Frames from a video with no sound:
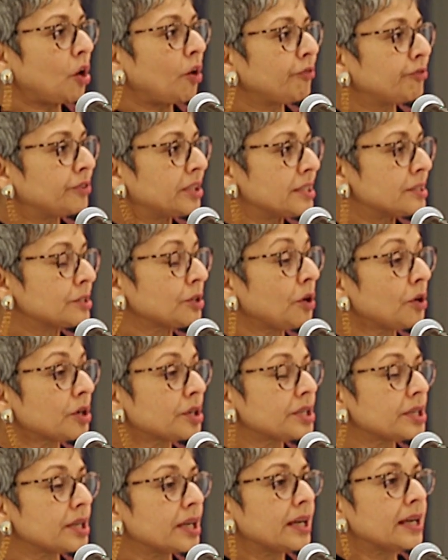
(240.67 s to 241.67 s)
of this
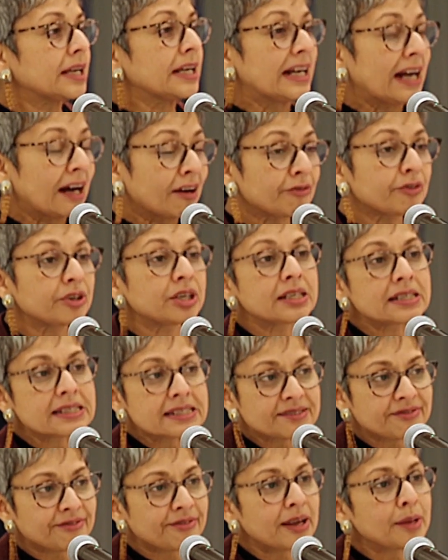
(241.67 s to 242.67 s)
good
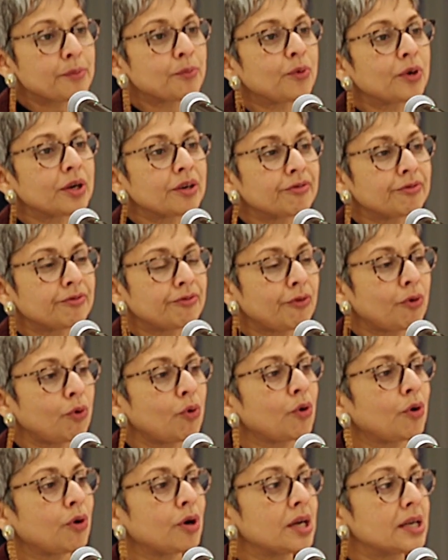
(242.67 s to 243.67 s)
governance framework
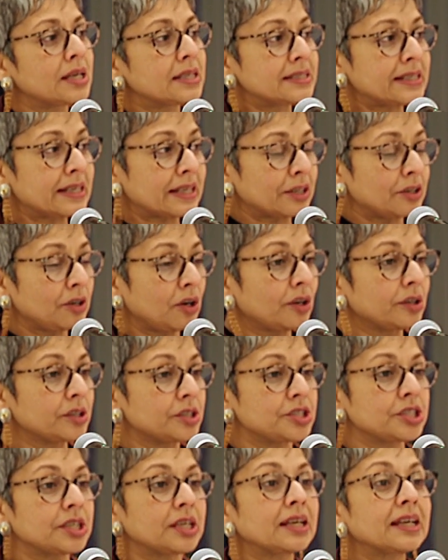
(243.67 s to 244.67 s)
for
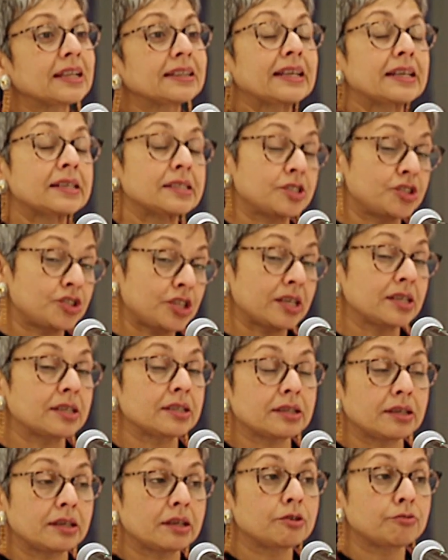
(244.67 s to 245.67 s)
technology that is
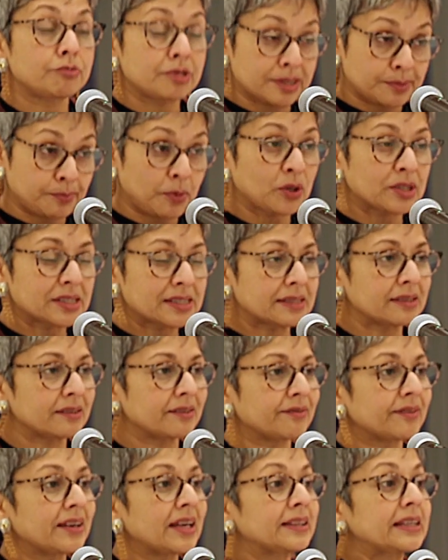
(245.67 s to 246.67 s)
gender
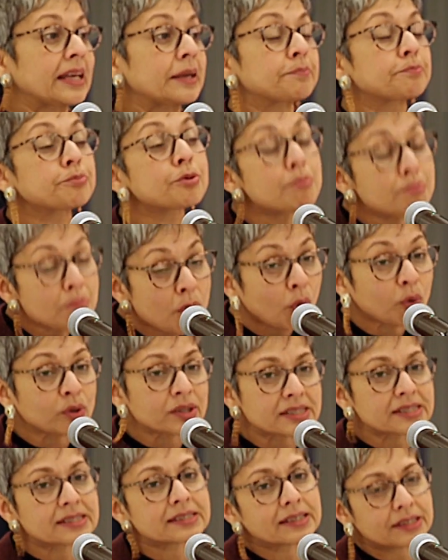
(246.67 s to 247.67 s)
responsive, that
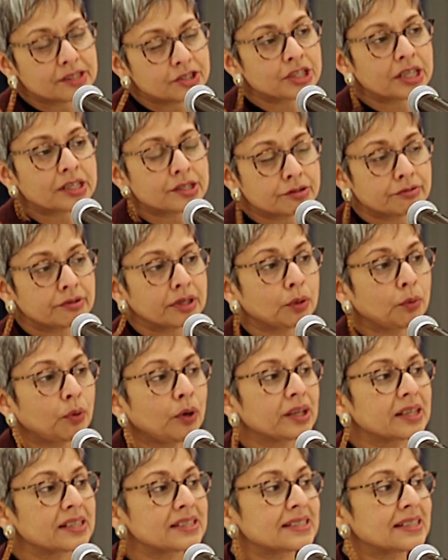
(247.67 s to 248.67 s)
promotes gender
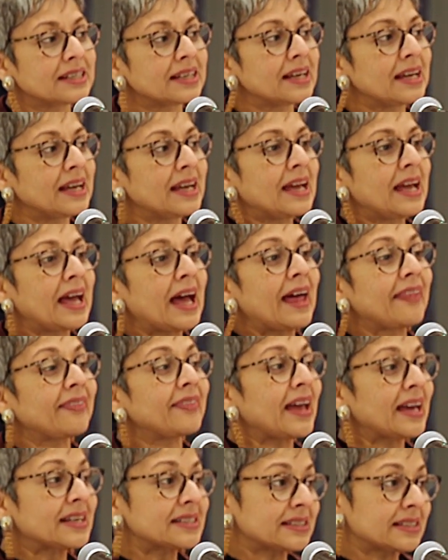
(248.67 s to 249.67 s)
equality, and
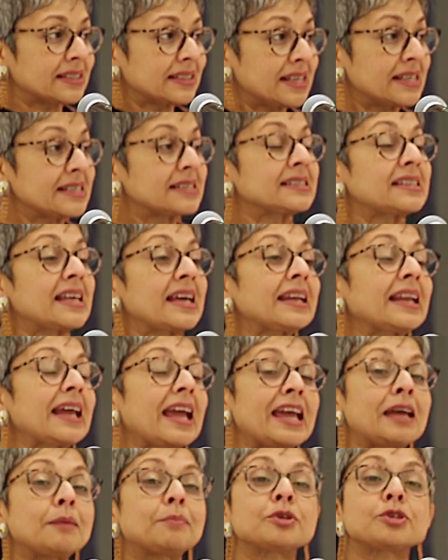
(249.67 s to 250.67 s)
that is then
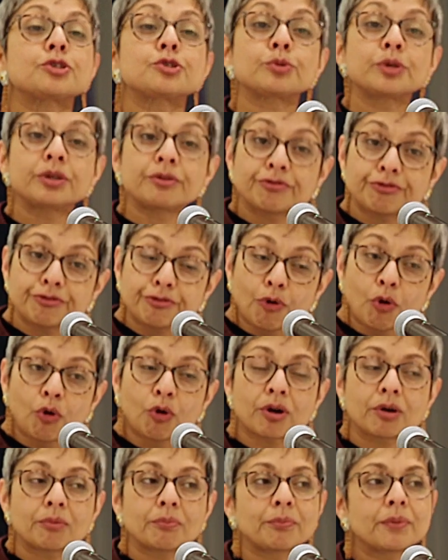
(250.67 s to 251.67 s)
able to
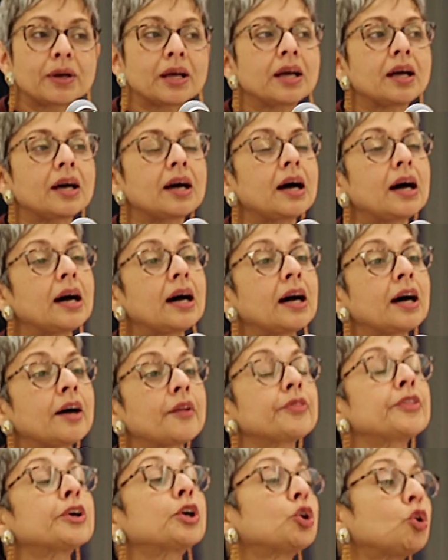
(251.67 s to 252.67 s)
inform
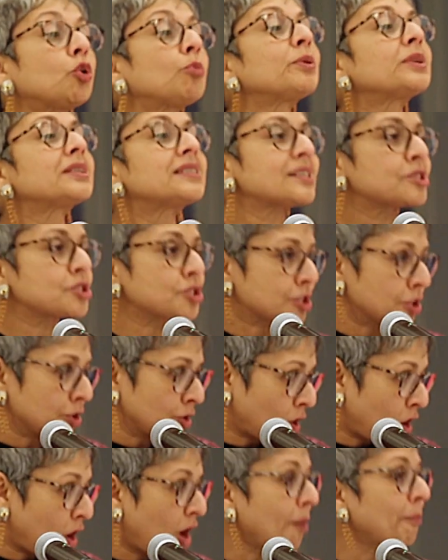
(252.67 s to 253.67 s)
the Global Digital
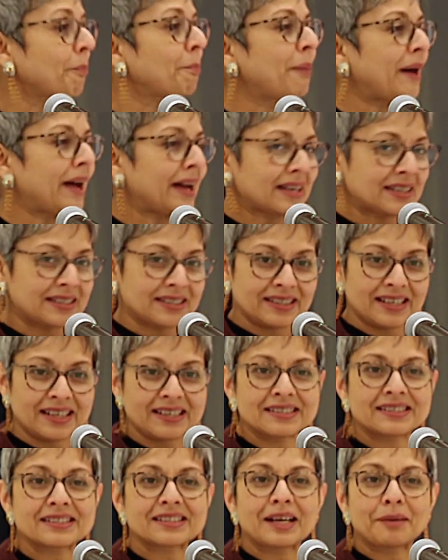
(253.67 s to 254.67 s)
Compact
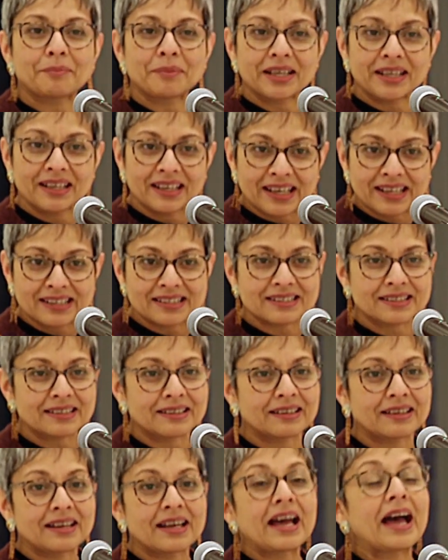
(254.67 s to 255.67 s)
that is coming
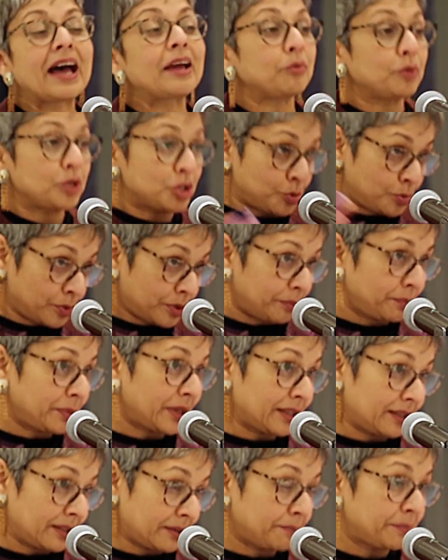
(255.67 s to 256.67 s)
later, and which will
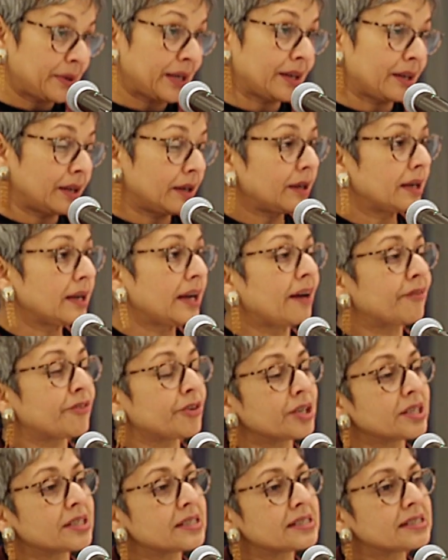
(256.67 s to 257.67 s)
be the big
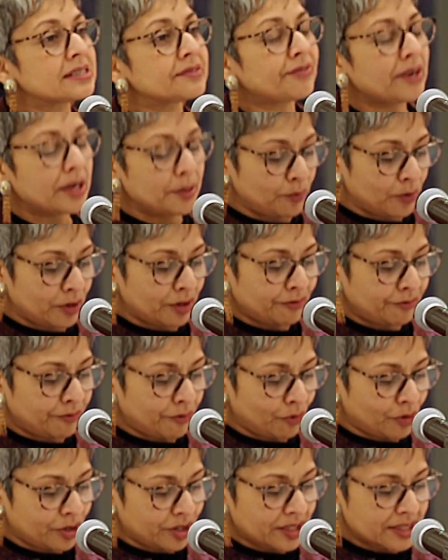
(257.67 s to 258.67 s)
governance framework
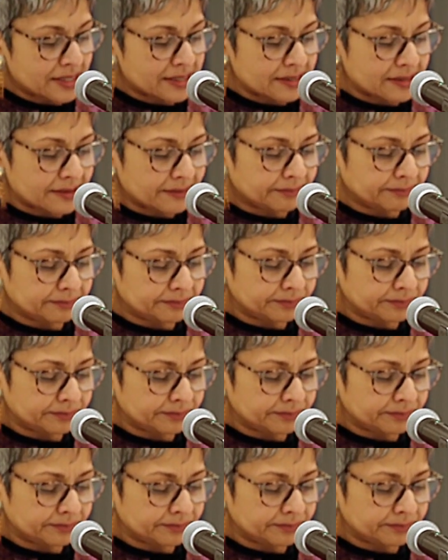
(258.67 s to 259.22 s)
for this.